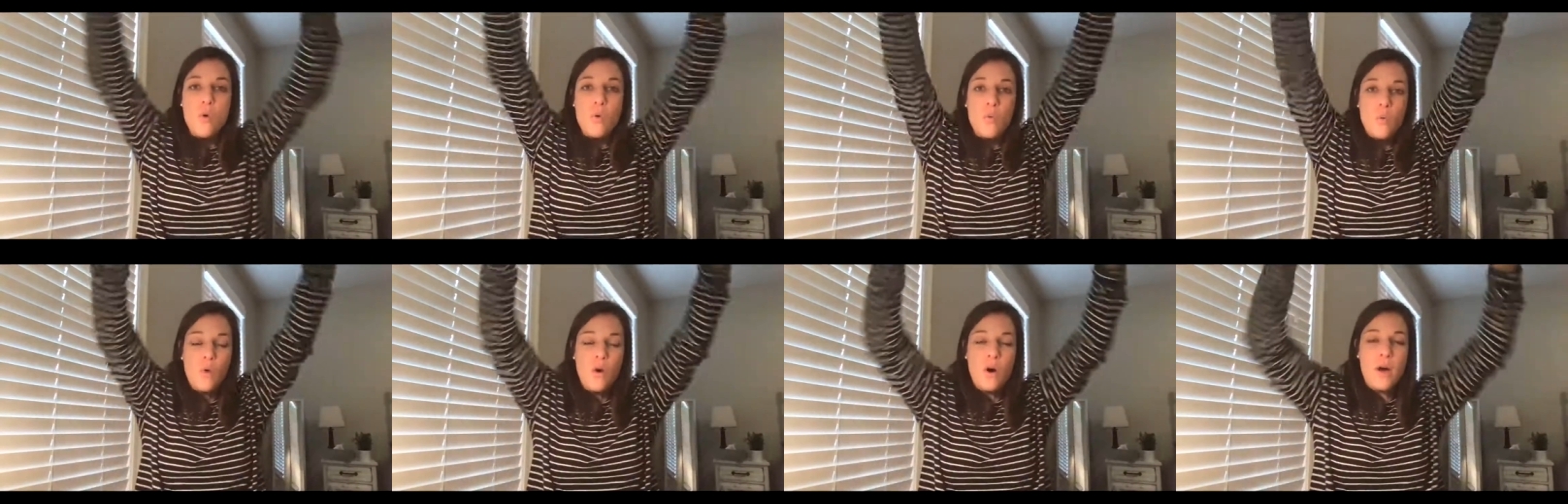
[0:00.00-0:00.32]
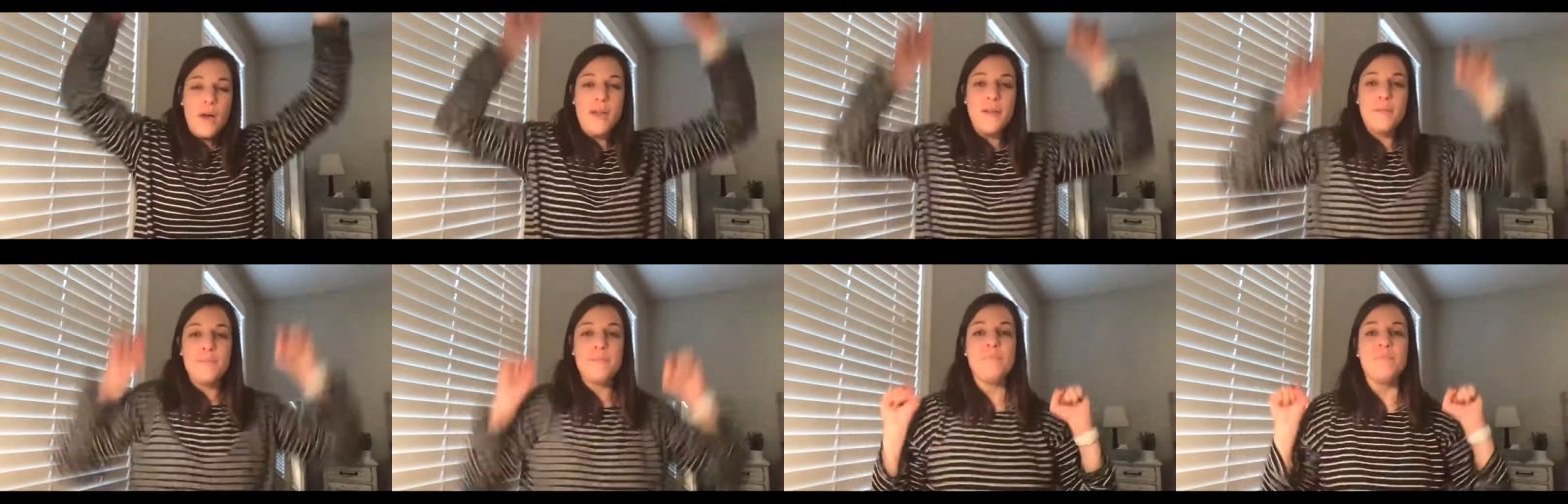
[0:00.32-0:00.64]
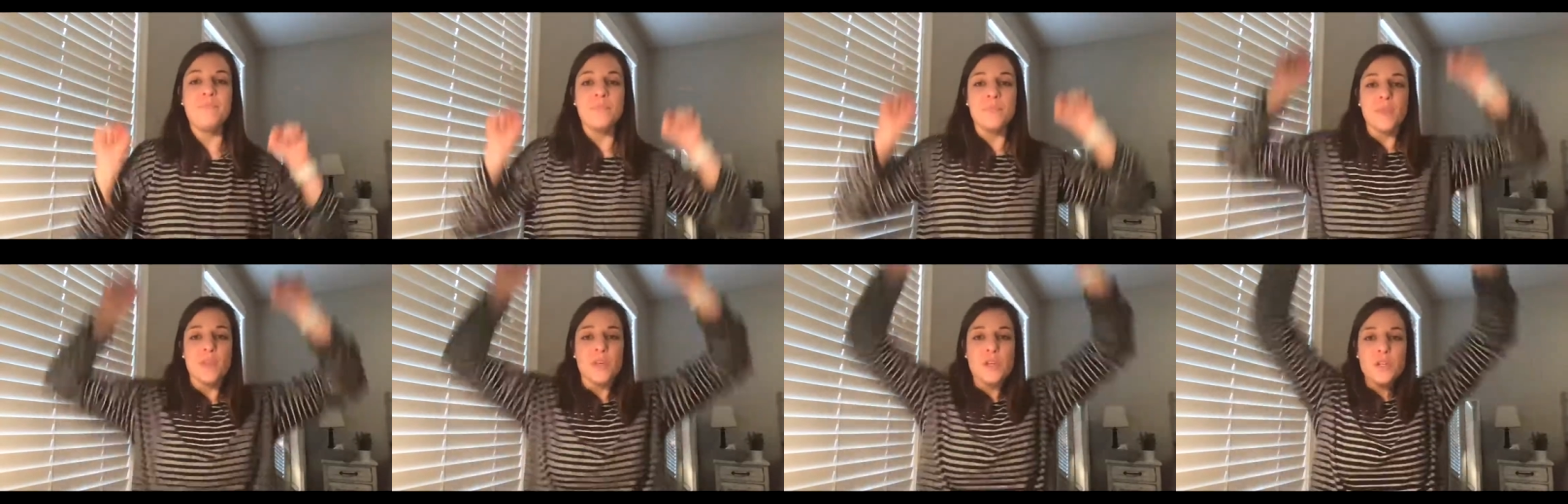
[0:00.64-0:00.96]
One,
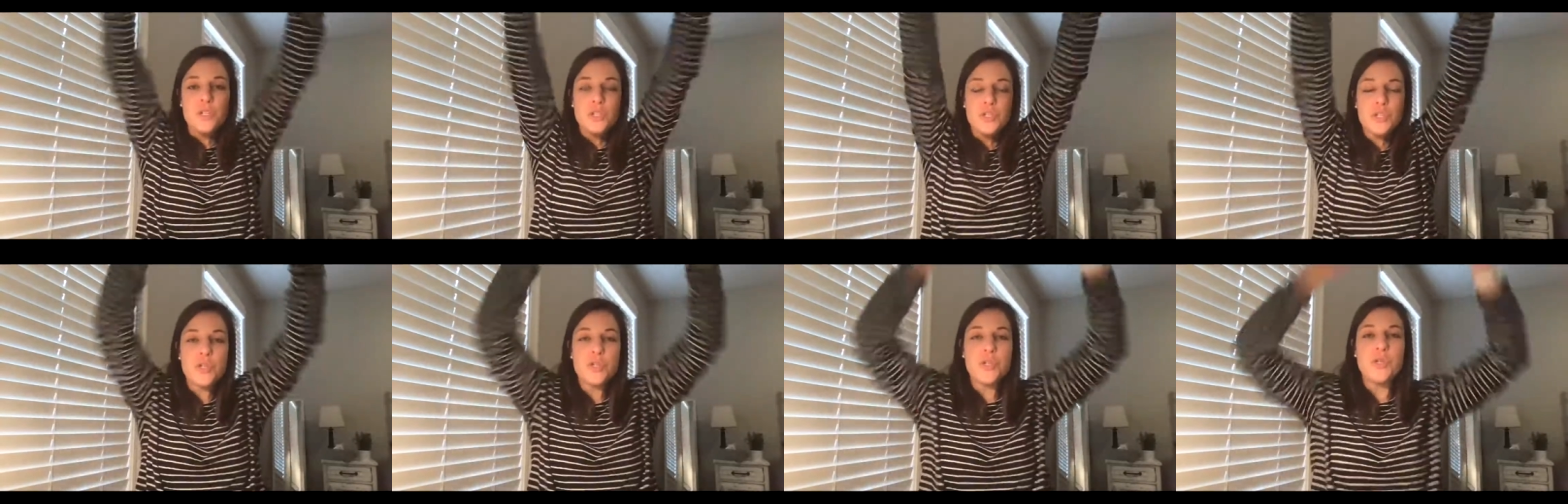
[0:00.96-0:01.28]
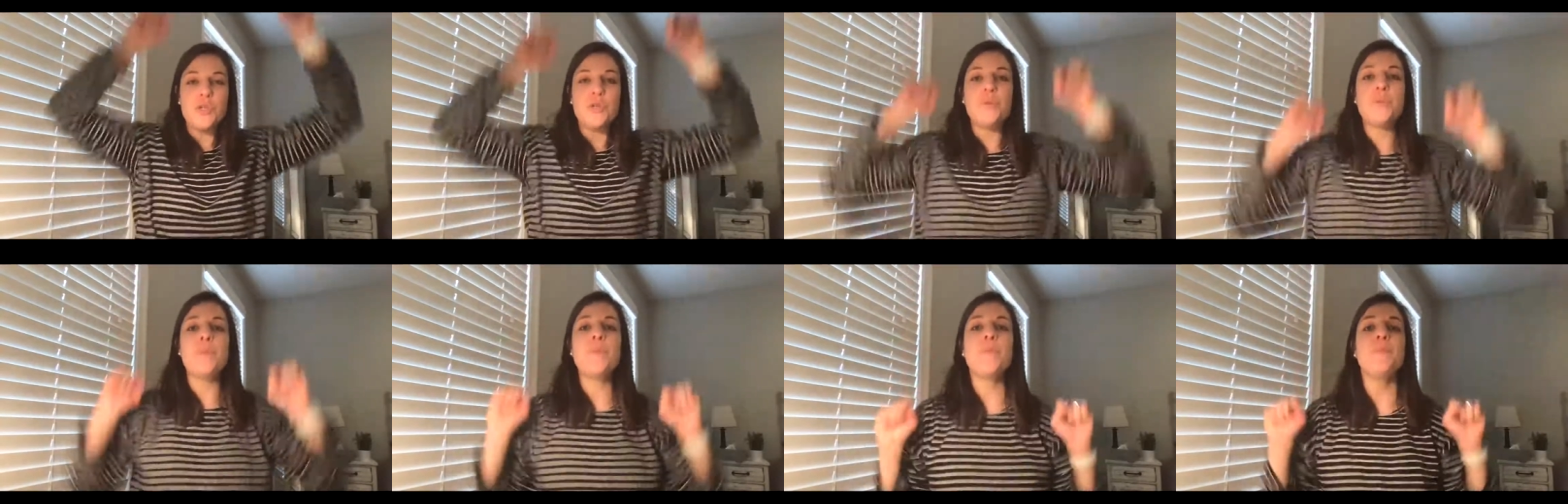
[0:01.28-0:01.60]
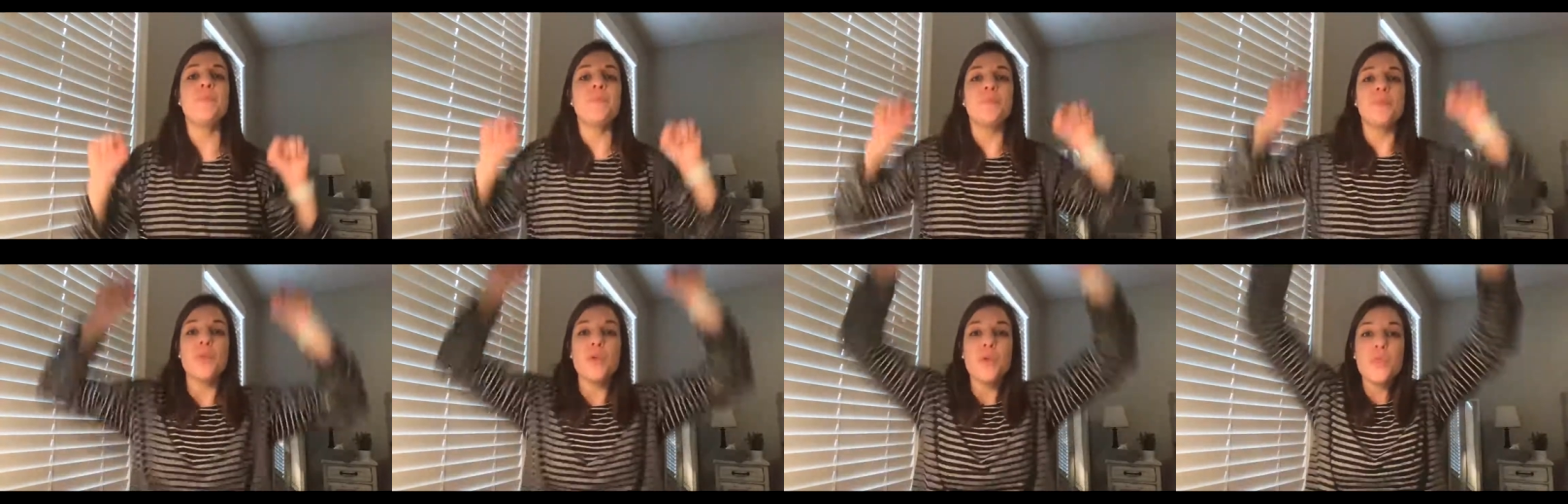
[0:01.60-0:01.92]
two,
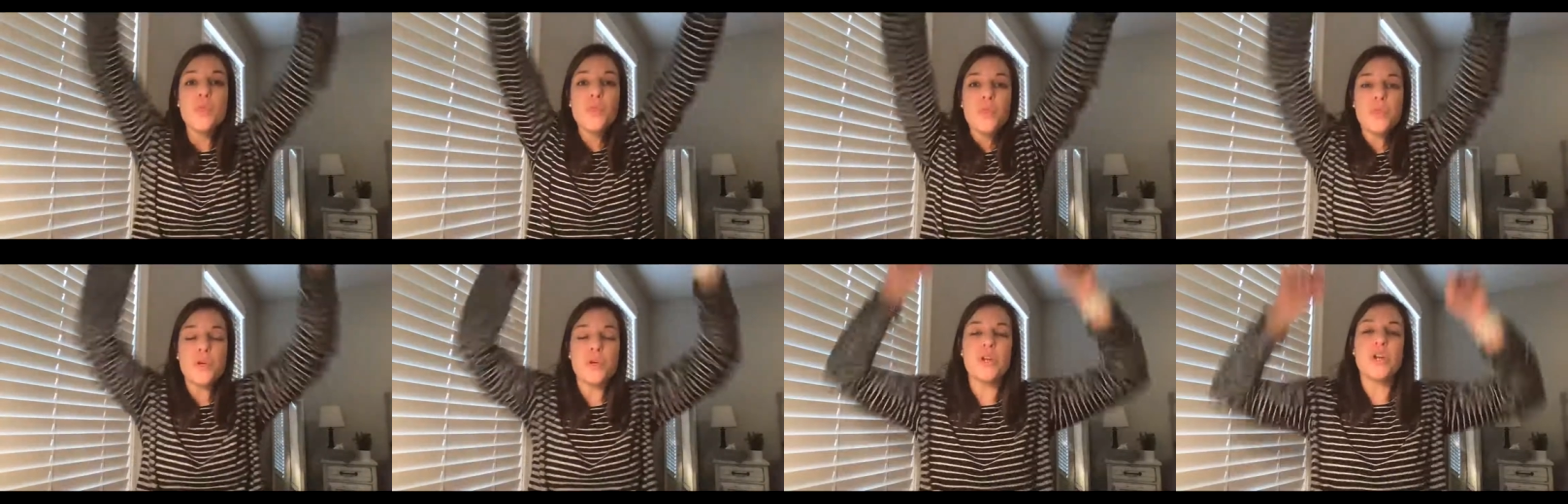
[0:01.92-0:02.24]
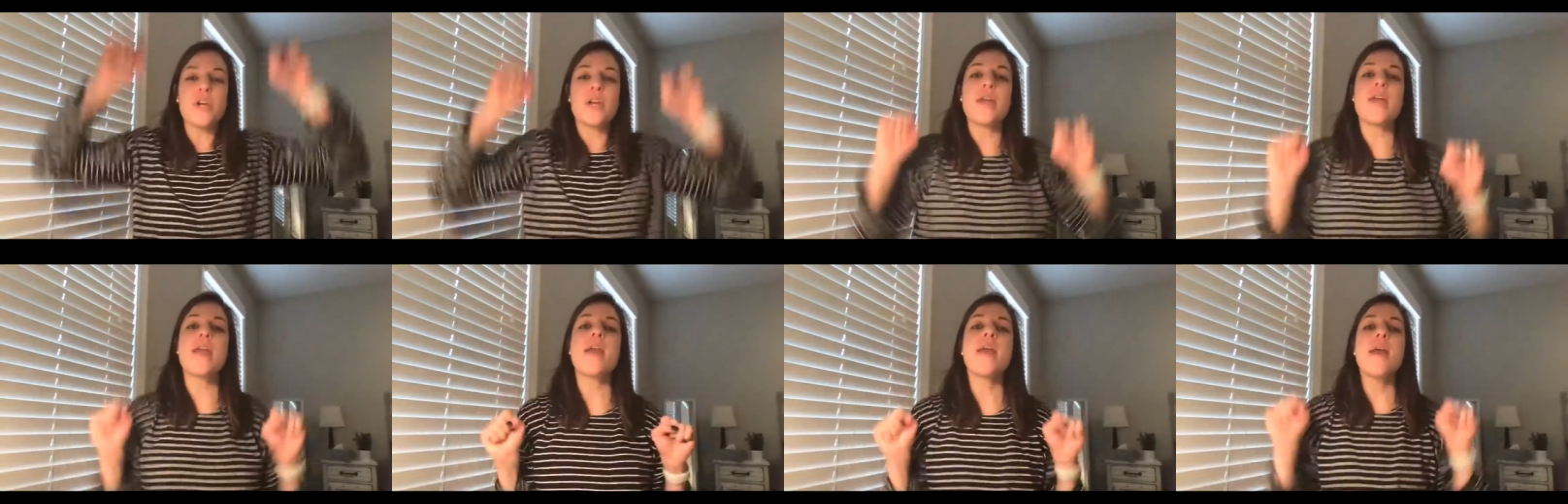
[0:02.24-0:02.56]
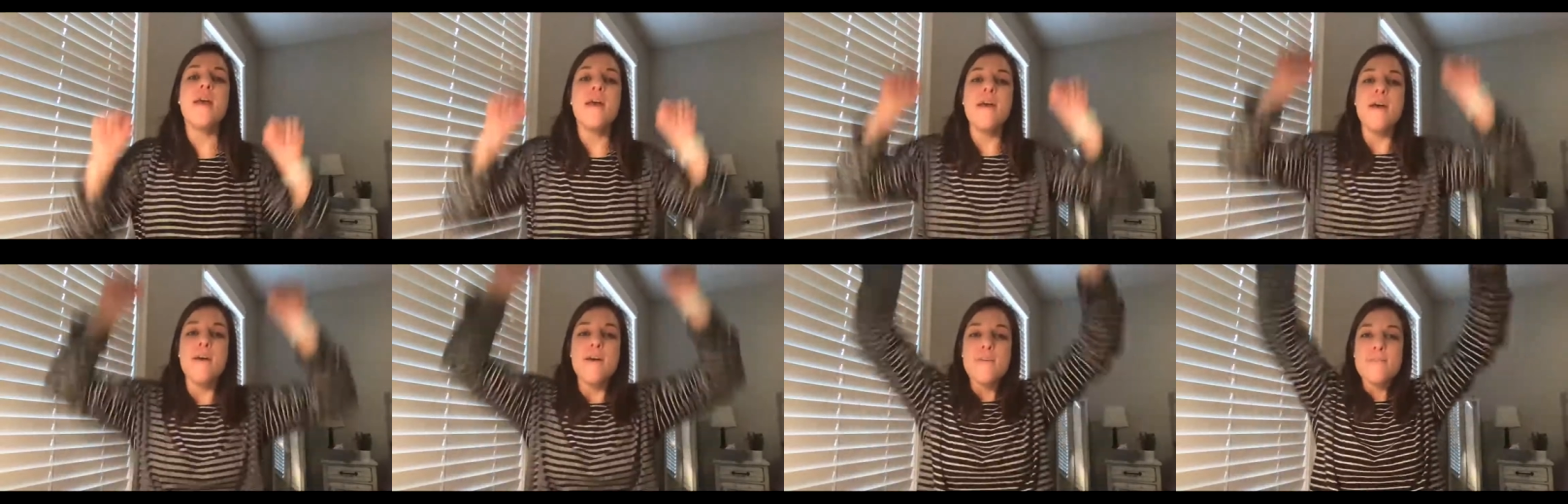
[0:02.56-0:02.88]

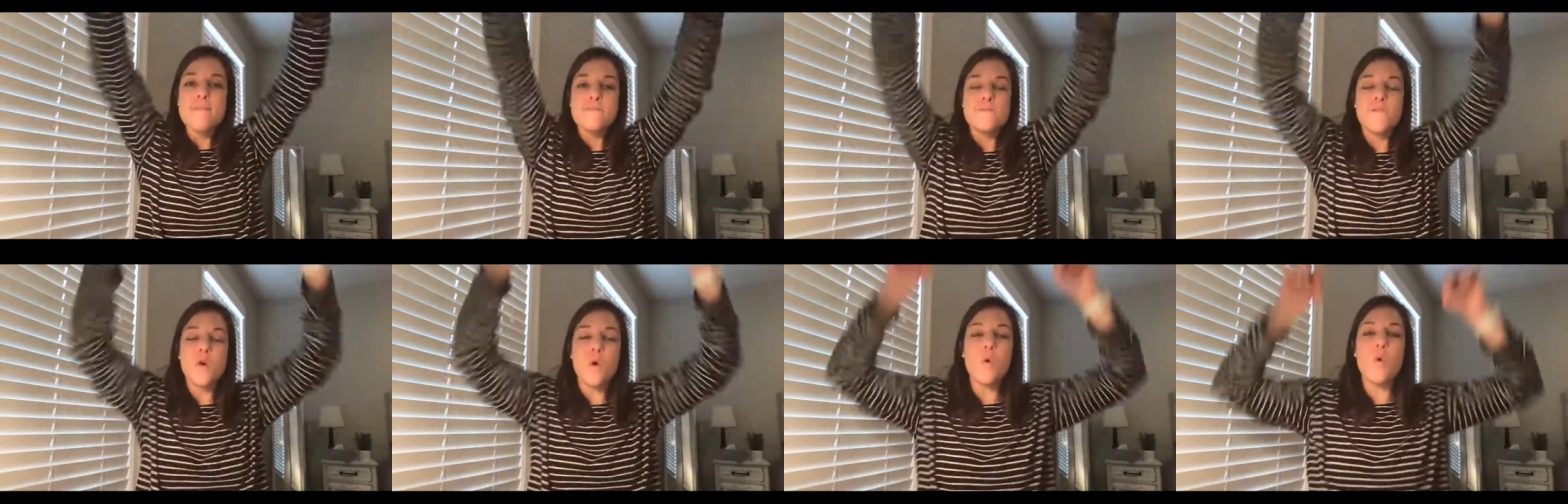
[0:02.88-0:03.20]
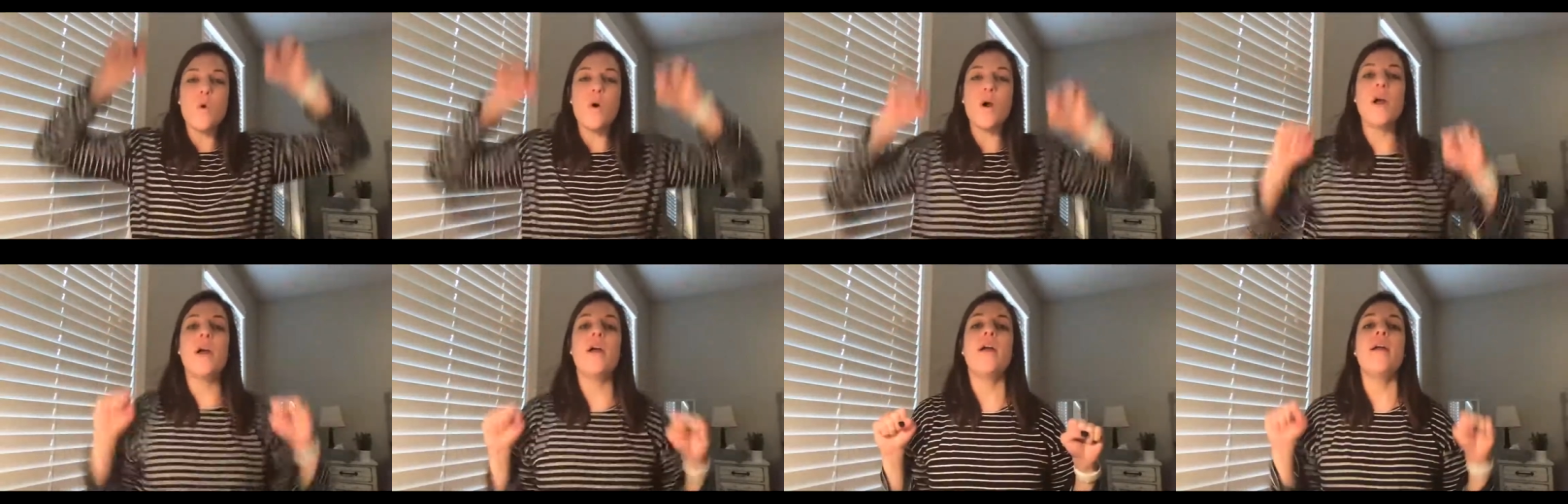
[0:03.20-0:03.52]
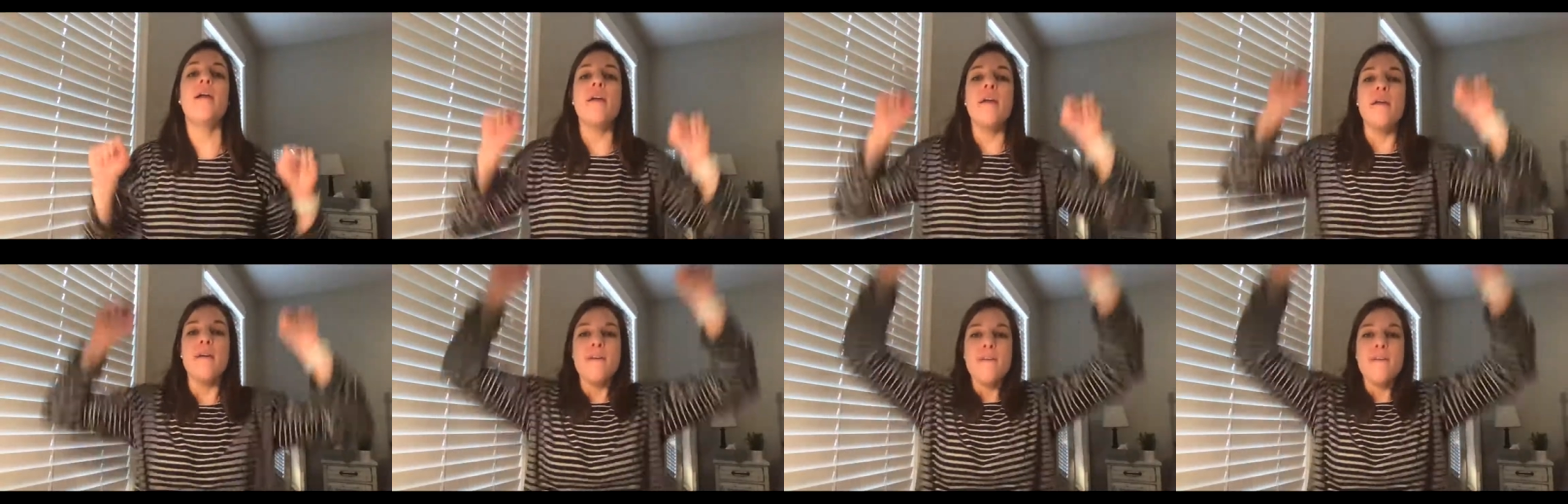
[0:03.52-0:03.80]
three, four,